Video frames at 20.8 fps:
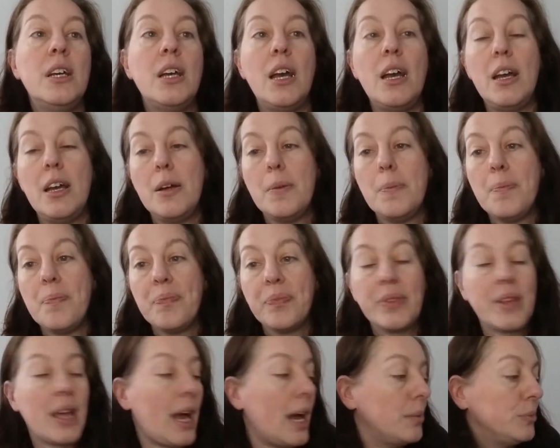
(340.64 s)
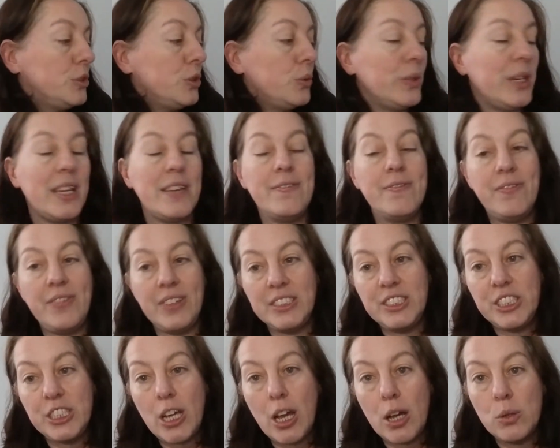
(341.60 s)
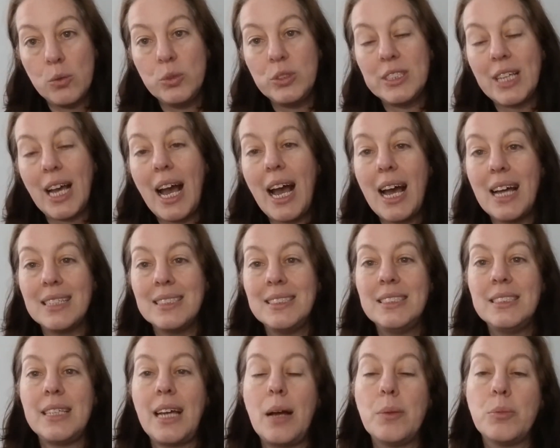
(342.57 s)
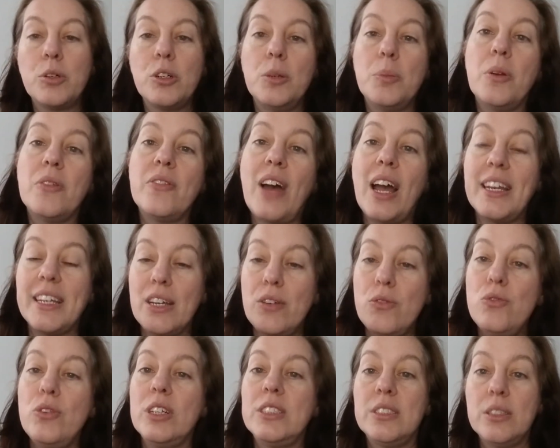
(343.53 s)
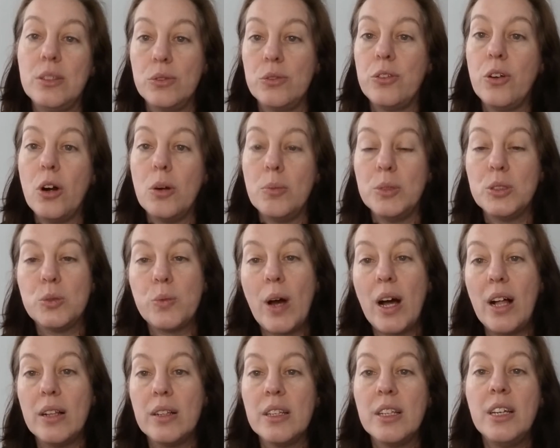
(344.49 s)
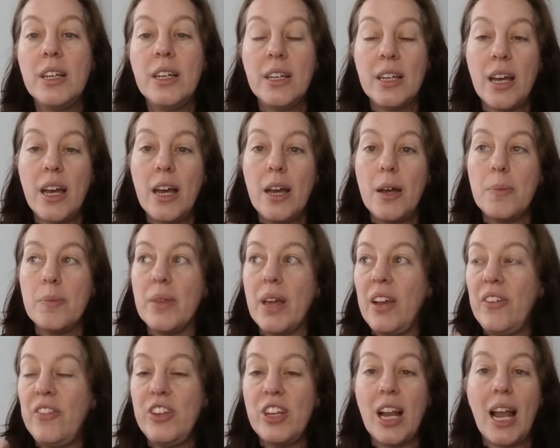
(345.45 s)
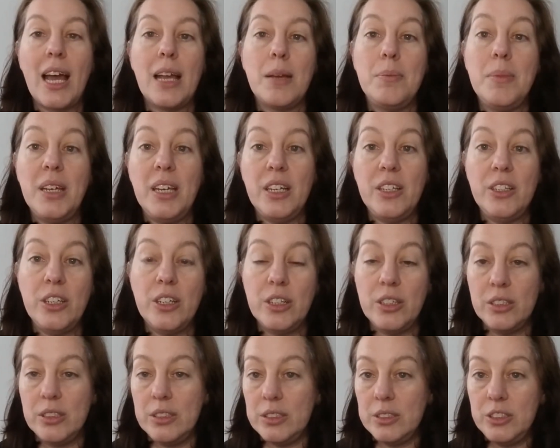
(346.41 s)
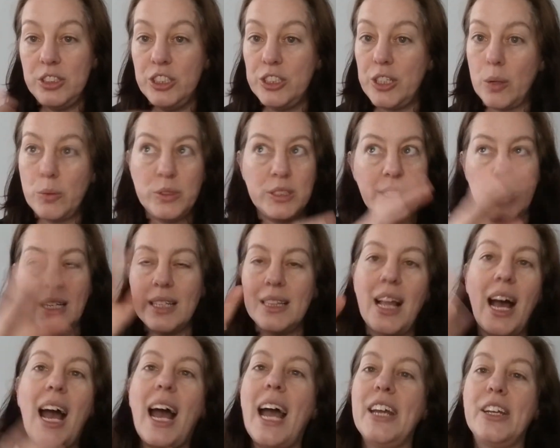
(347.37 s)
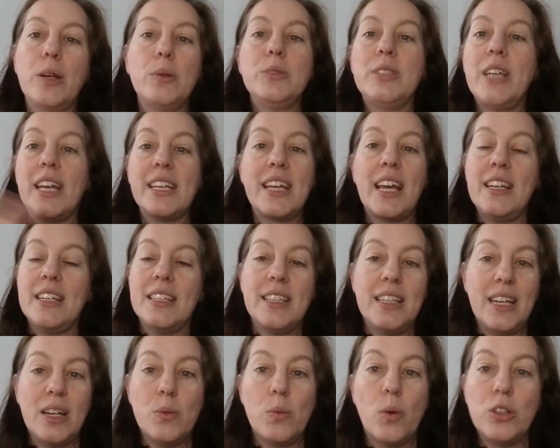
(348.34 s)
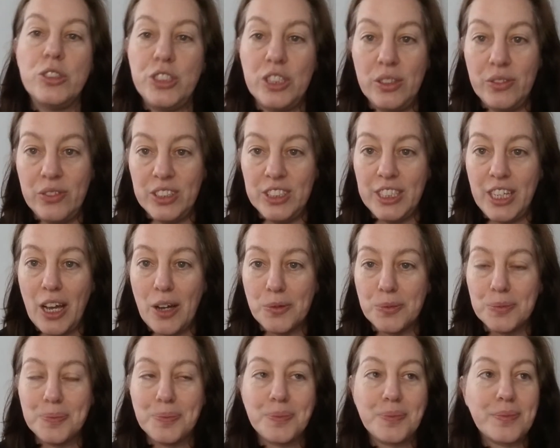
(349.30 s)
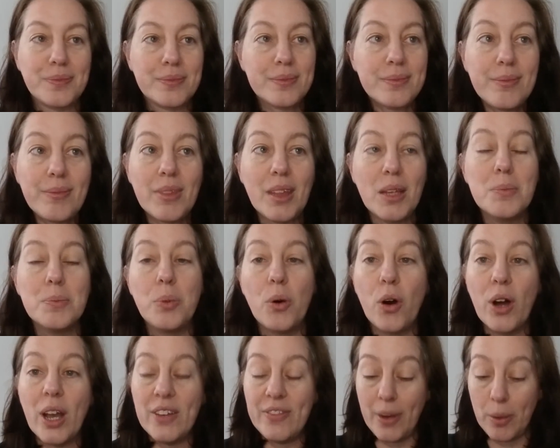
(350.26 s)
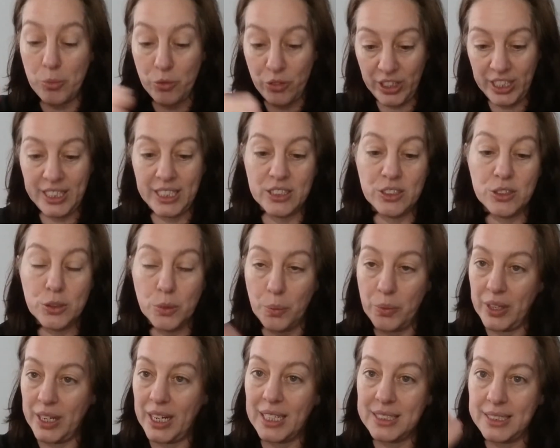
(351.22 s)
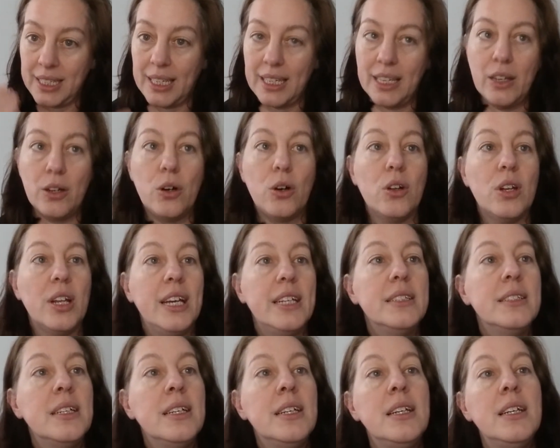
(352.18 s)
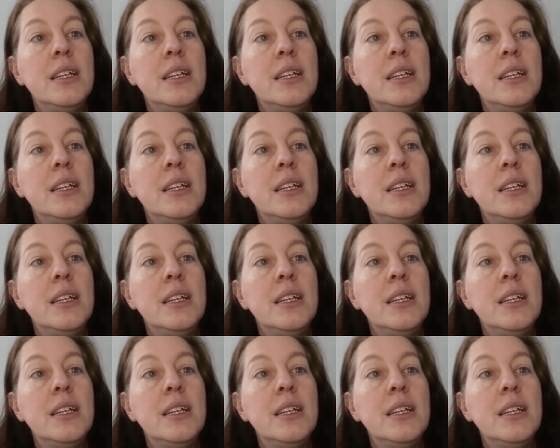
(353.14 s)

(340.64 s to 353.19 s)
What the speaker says: I'm doing it in videos and I'm going to provide it in written form as well. If you're like me and you don't, like, I don't take anything in watching a video, but if I'm reading something, I take it all in.